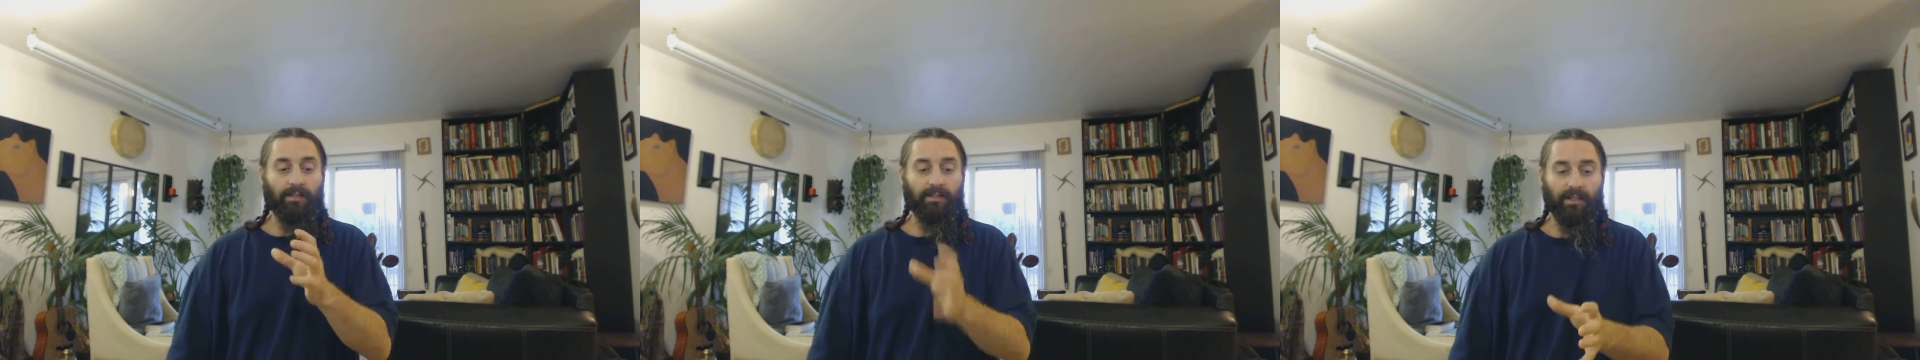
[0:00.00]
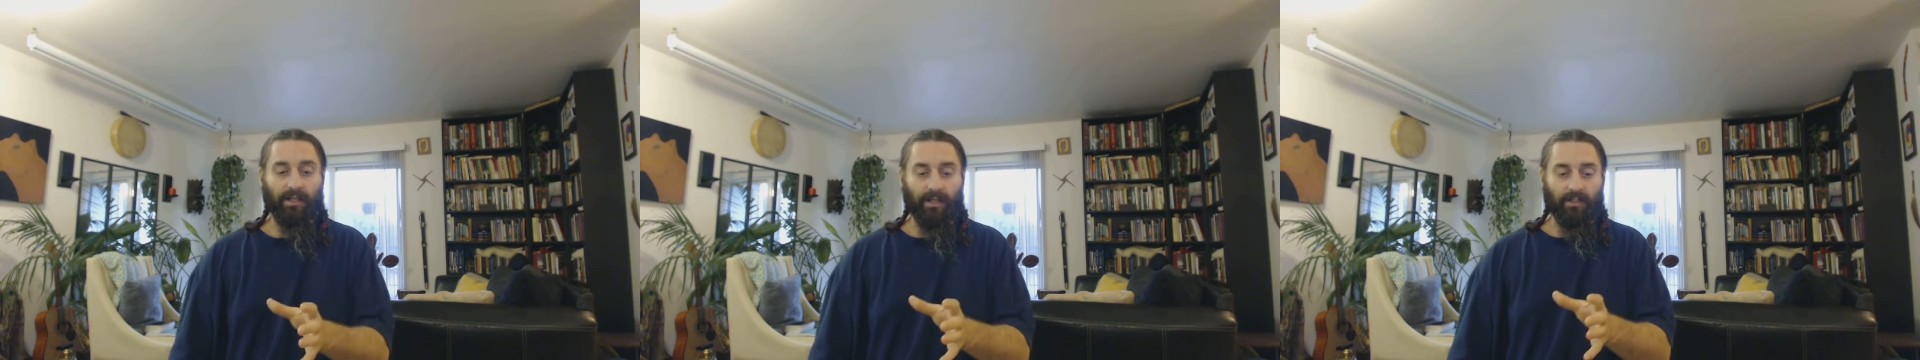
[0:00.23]

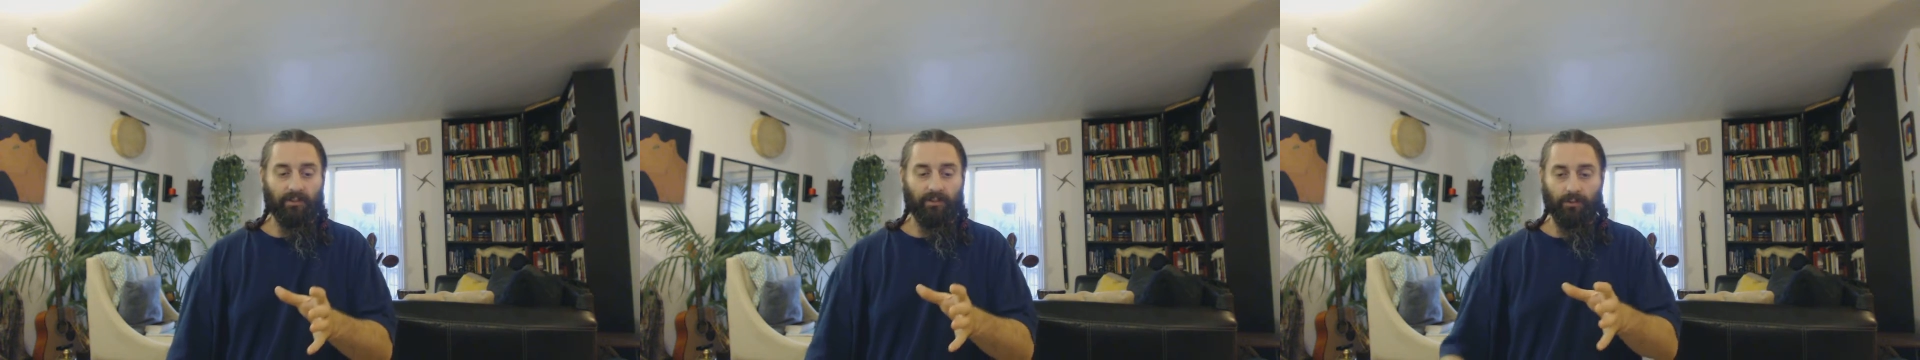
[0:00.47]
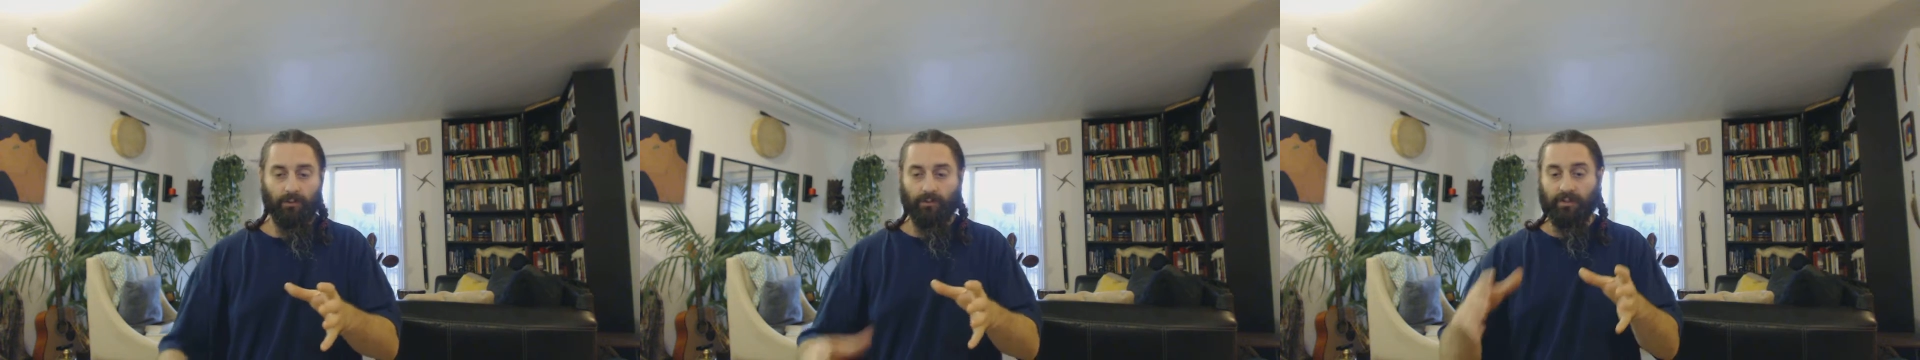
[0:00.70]
seek
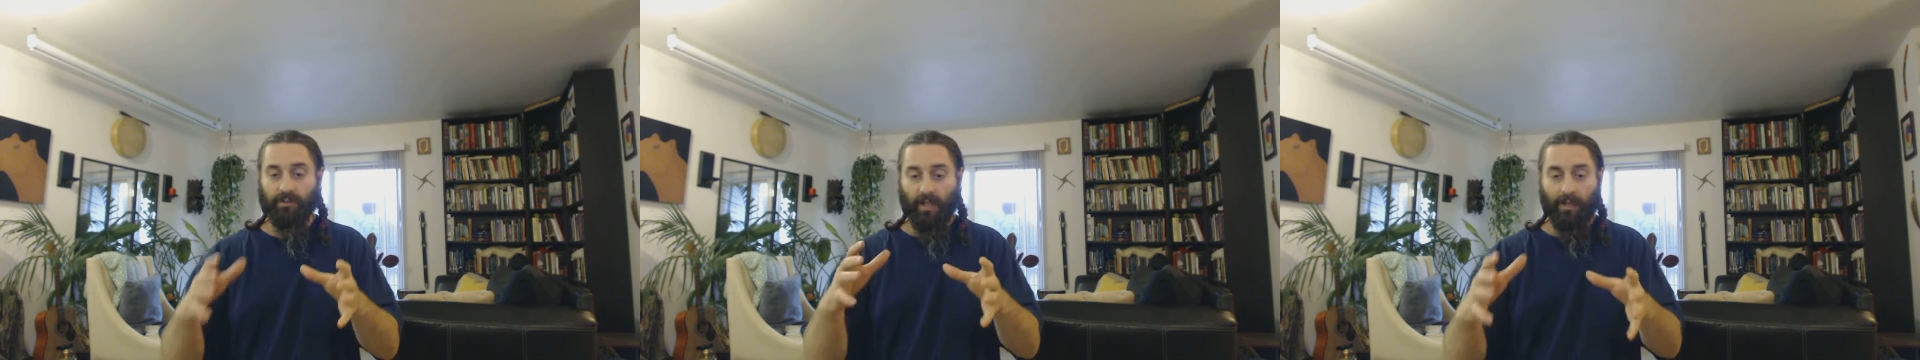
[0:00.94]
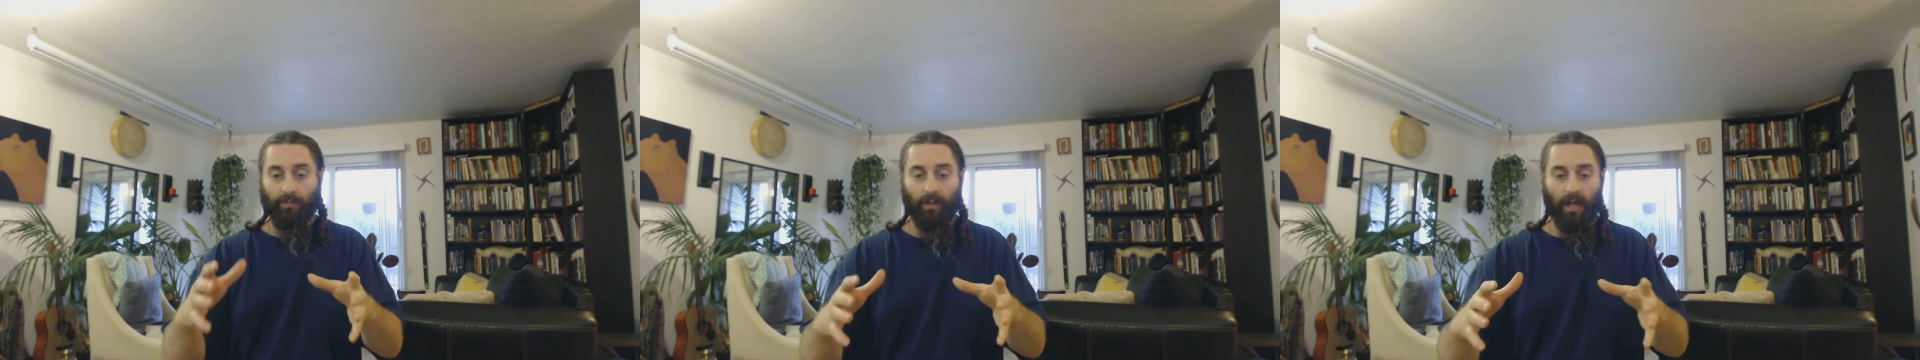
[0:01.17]
to
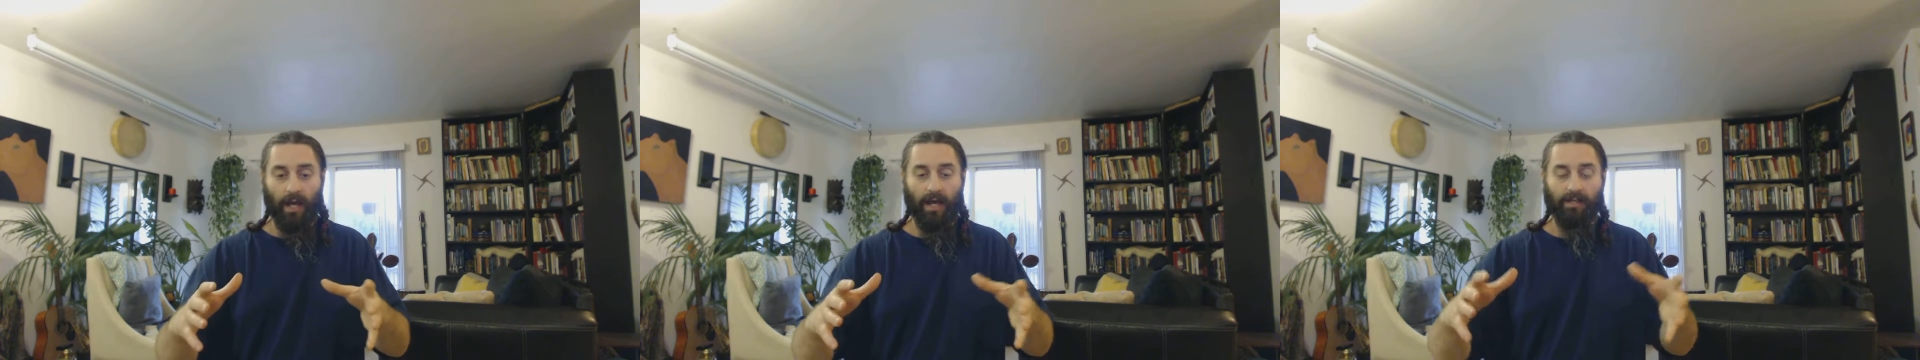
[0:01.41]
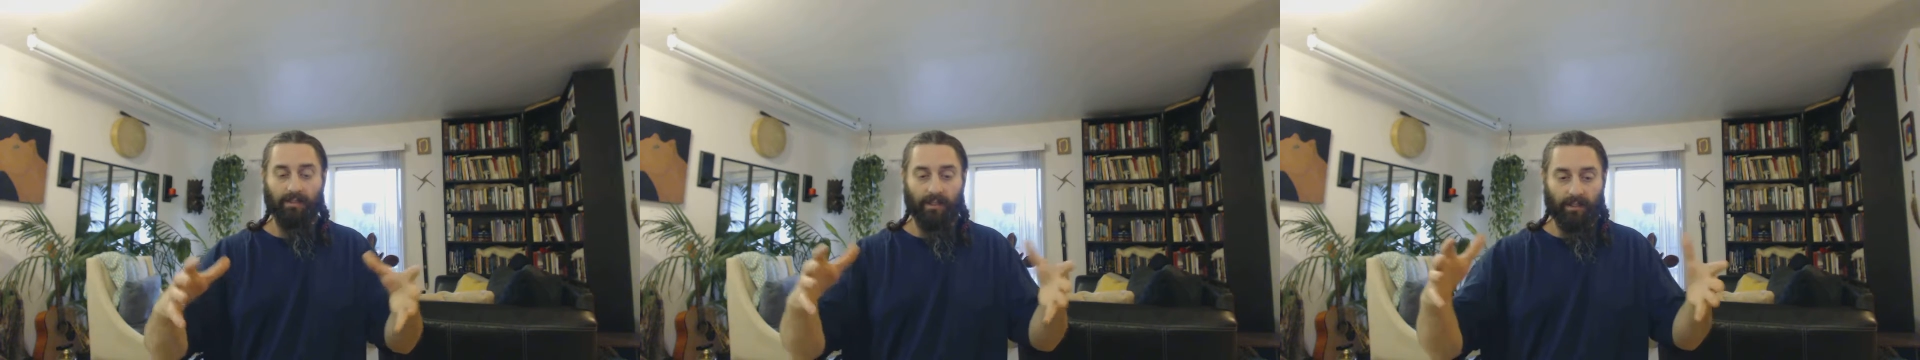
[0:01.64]

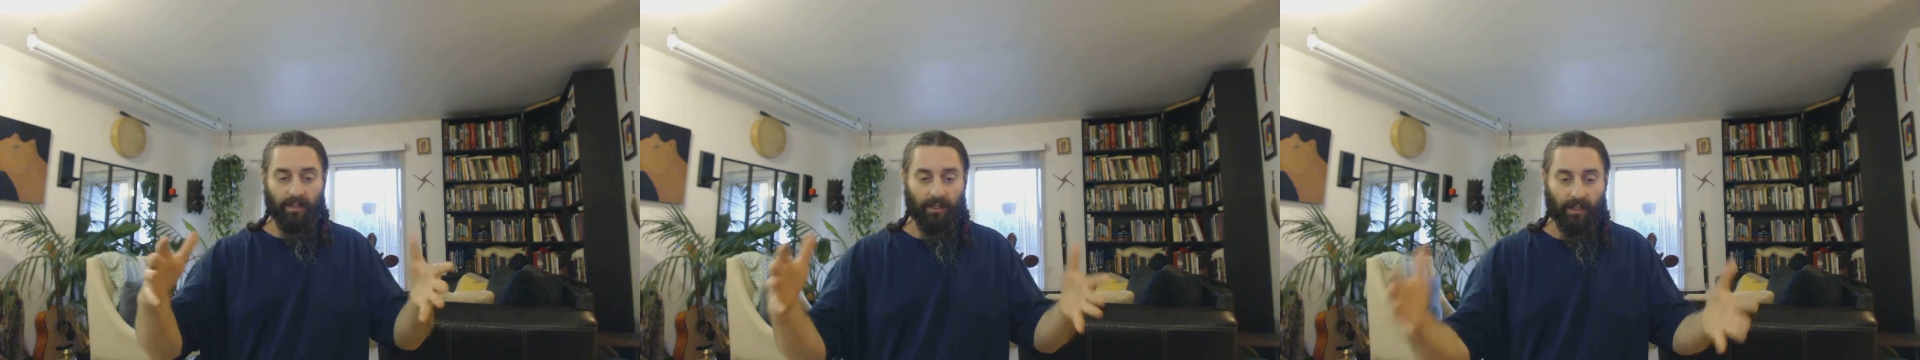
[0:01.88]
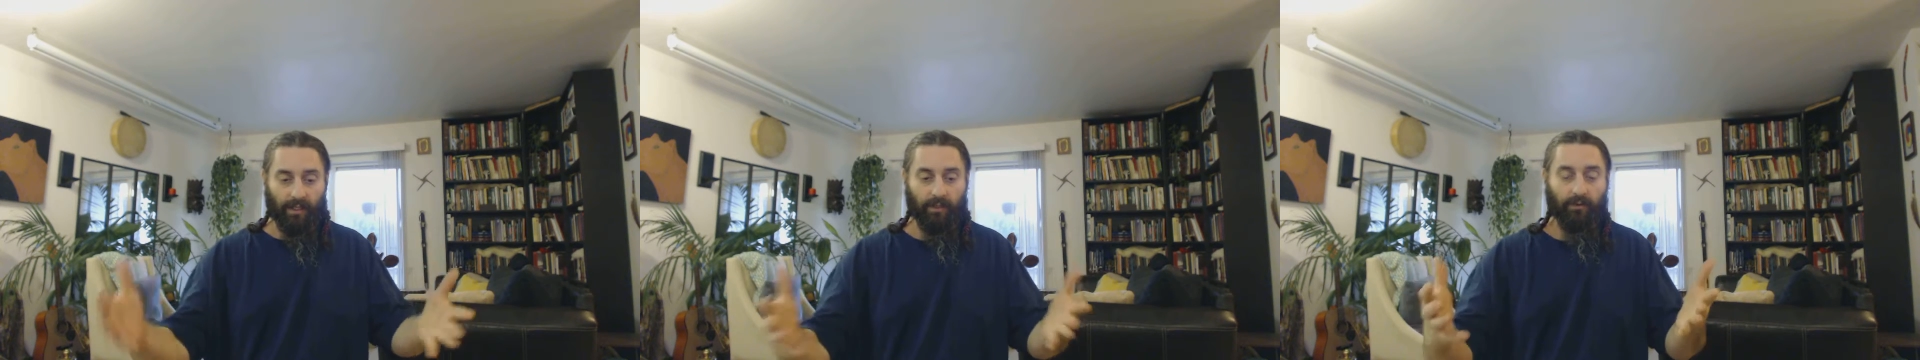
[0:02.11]
stabilize and
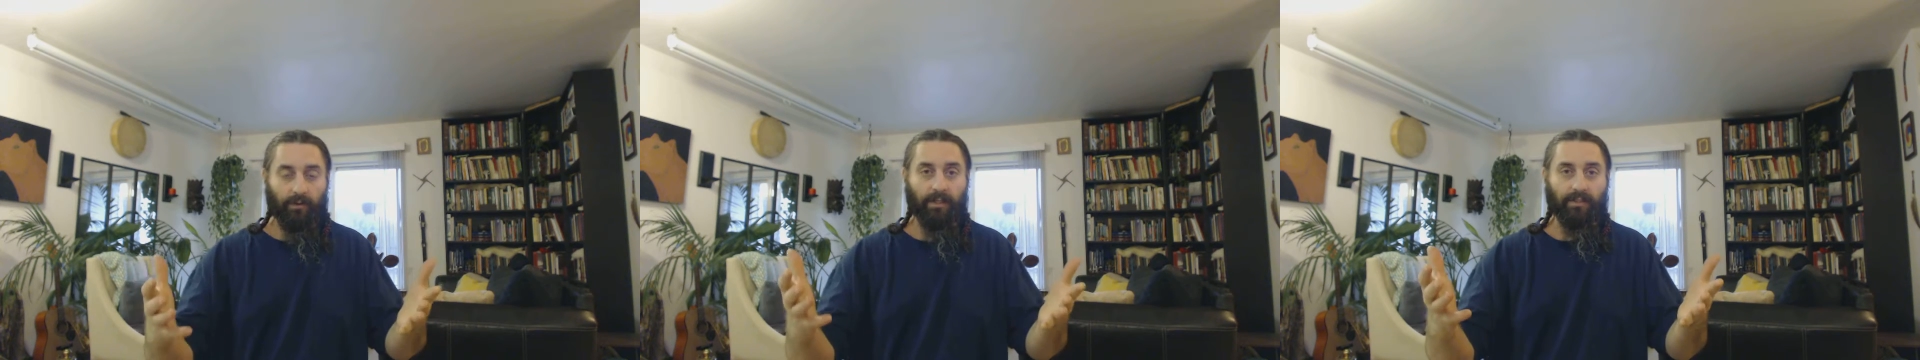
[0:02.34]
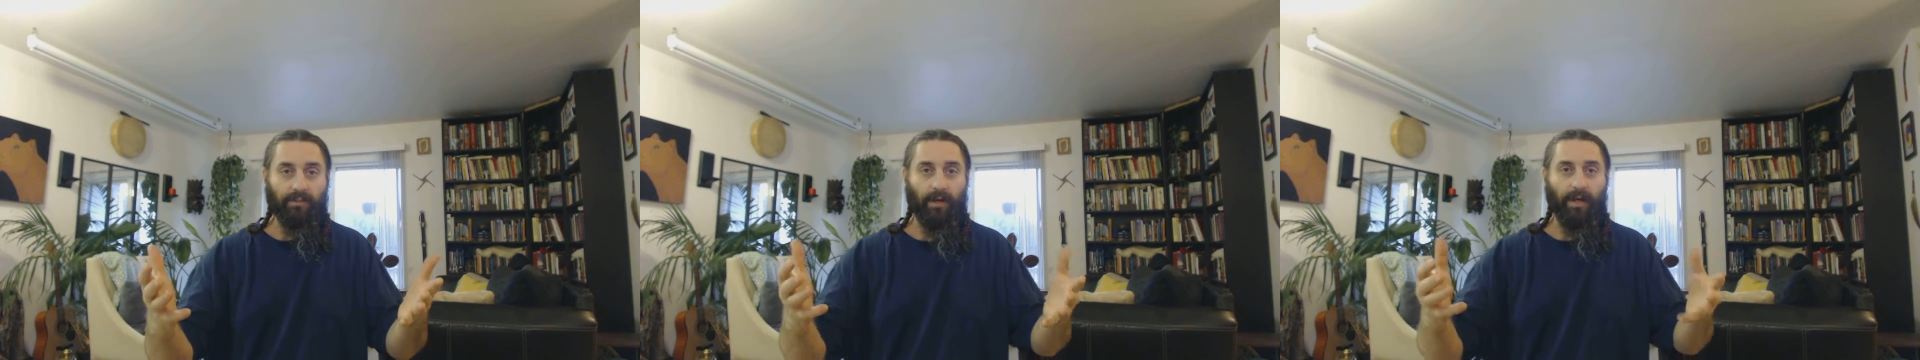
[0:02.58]
then
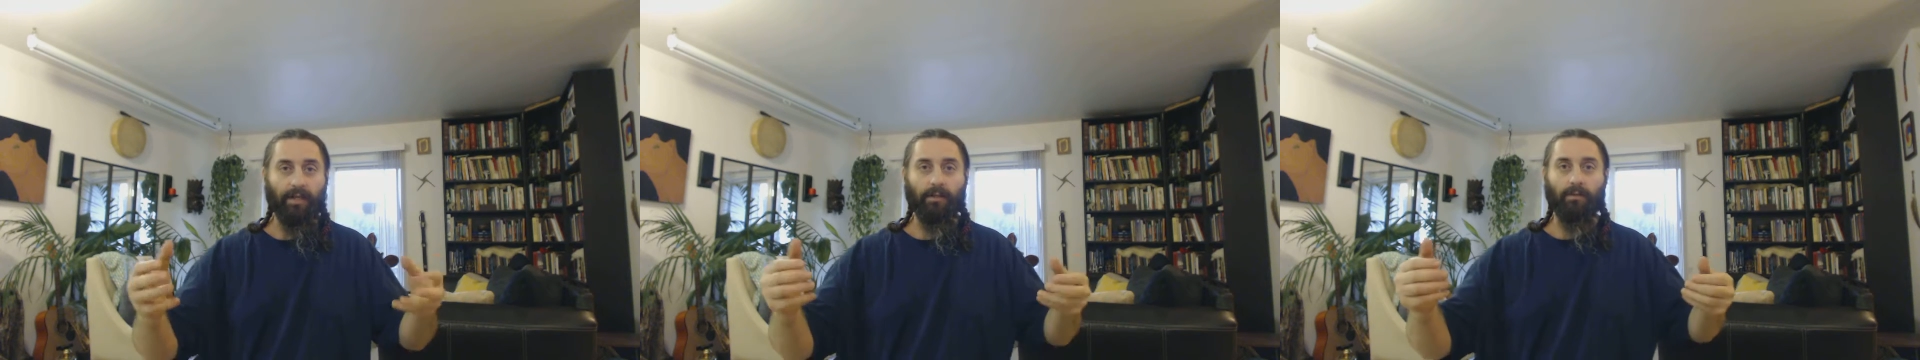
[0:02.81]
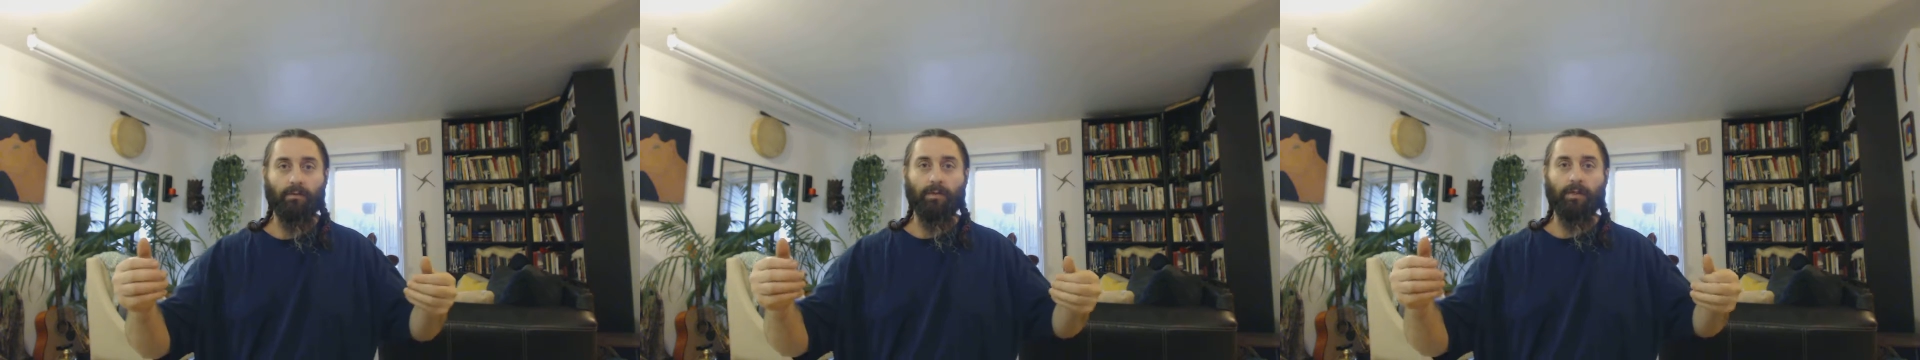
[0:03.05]
increase, right?